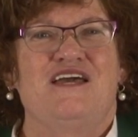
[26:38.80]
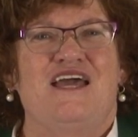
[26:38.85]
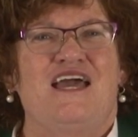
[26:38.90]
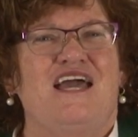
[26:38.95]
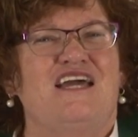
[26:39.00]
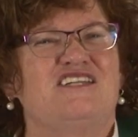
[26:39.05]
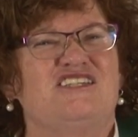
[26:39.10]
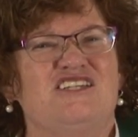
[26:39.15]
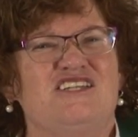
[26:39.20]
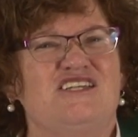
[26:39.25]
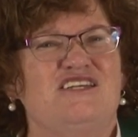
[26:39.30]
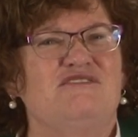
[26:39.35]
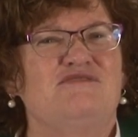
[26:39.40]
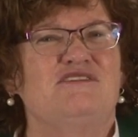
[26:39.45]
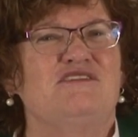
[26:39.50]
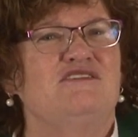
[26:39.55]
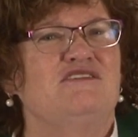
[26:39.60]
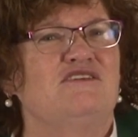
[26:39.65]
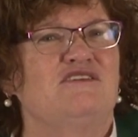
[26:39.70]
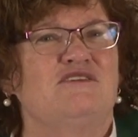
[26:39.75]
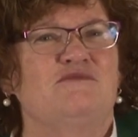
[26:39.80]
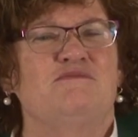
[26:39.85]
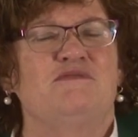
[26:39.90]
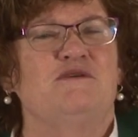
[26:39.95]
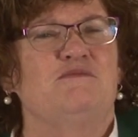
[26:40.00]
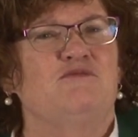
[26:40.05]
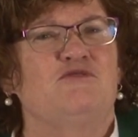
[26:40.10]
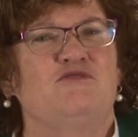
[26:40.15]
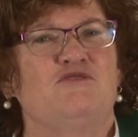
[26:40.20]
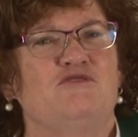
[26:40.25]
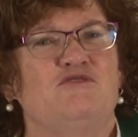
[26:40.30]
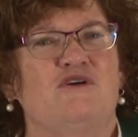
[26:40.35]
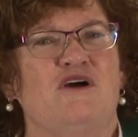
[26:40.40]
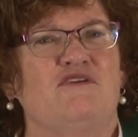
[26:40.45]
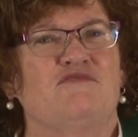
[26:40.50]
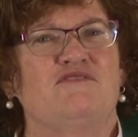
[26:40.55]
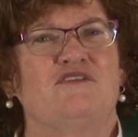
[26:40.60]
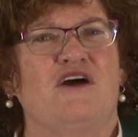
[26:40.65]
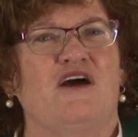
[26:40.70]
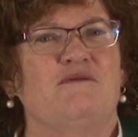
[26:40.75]
And she gives it to the people who
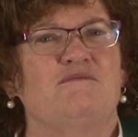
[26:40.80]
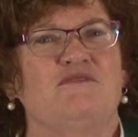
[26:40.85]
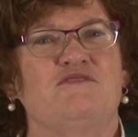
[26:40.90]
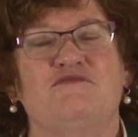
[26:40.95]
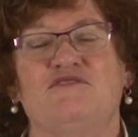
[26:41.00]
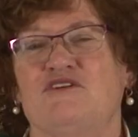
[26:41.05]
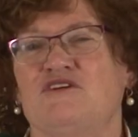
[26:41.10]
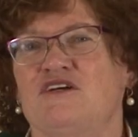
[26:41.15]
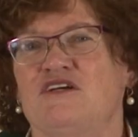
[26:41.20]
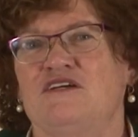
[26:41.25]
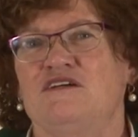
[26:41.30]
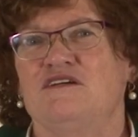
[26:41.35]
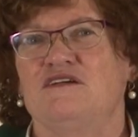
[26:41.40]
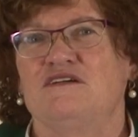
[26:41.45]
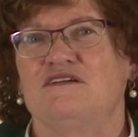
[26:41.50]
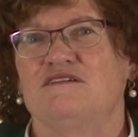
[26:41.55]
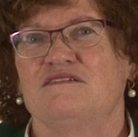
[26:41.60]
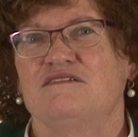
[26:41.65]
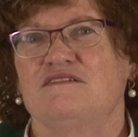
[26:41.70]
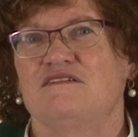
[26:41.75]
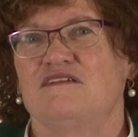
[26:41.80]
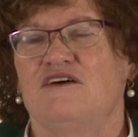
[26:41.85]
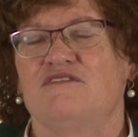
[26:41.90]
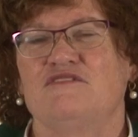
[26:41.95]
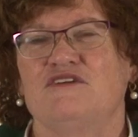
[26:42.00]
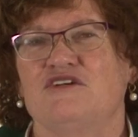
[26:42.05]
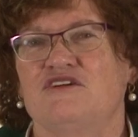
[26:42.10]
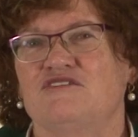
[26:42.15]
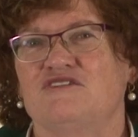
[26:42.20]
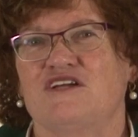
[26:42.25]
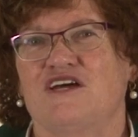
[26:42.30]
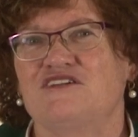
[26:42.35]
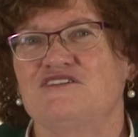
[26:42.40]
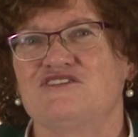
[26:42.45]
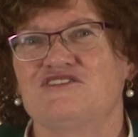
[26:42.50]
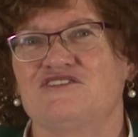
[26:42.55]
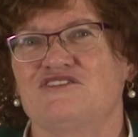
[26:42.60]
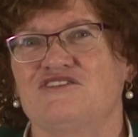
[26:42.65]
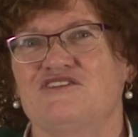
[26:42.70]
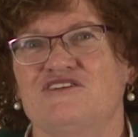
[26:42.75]
have not been very loving or nice
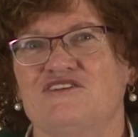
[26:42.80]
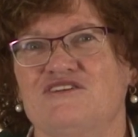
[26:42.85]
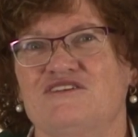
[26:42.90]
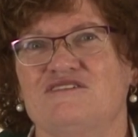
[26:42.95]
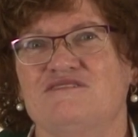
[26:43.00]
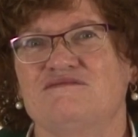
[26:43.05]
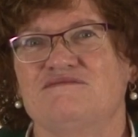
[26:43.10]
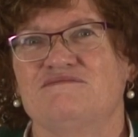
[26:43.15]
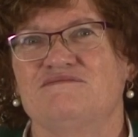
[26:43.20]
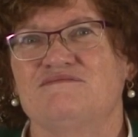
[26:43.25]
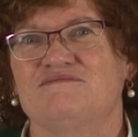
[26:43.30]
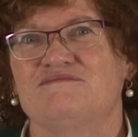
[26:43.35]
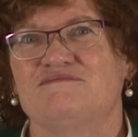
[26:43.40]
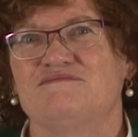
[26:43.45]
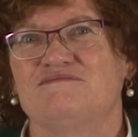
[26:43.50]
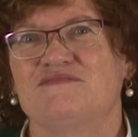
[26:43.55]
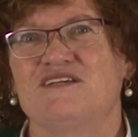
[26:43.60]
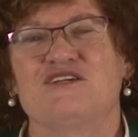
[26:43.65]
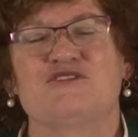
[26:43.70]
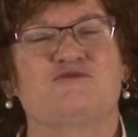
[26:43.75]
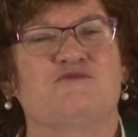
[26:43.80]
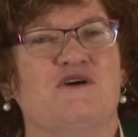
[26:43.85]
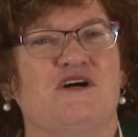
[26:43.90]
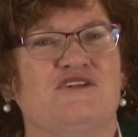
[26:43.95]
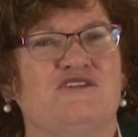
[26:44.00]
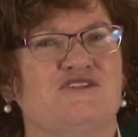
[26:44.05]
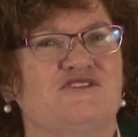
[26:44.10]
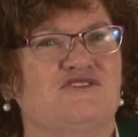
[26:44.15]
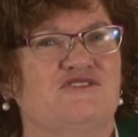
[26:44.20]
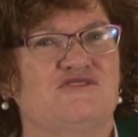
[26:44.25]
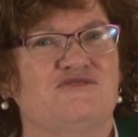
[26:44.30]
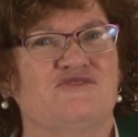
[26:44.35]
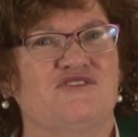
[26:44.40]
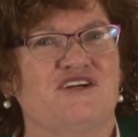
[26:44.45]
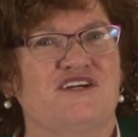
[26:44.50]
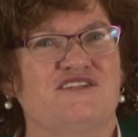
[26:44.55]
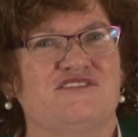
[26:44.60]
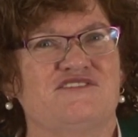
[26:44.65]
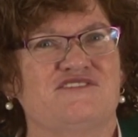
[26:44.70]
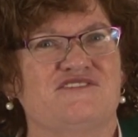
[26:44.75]
to her, as well as her
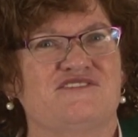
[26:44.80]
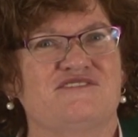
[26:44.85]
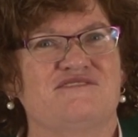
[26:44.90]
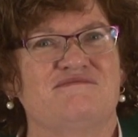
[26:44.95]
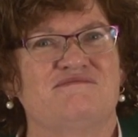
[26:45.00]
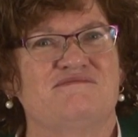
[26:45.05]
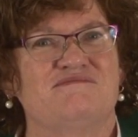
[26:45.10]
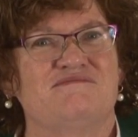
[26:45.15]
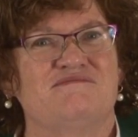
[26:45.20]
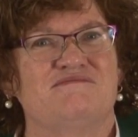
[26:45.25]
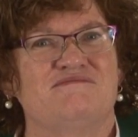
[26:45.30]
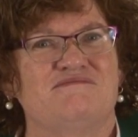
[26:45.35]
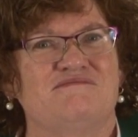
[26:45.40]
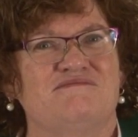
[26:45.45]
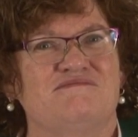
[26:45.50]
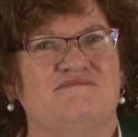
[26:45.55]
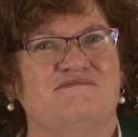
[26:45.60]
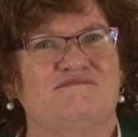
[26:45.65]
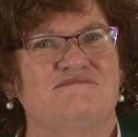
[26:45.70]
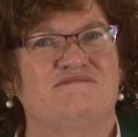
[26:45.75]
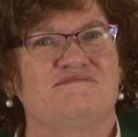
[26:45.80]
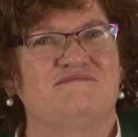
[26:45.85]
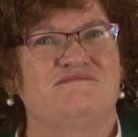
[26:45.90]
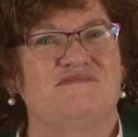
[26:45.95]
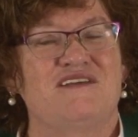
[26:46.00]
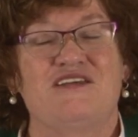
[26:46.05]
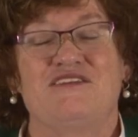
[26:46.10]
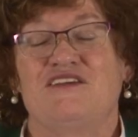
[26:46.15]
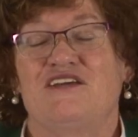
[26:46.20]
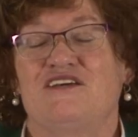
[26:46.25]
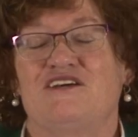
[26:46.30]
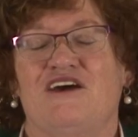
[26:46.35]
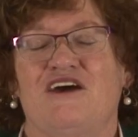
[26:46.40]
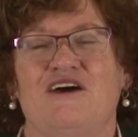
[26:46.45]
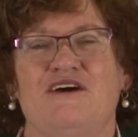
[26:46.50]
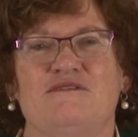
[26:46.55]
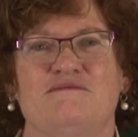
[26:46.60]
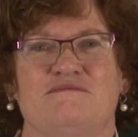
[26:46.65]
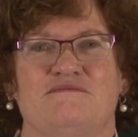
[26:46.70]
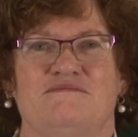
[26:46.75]
friends. And they
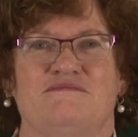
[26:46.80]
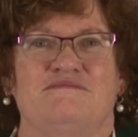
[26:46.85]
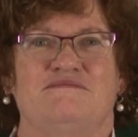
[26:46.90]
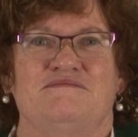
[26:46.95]
come.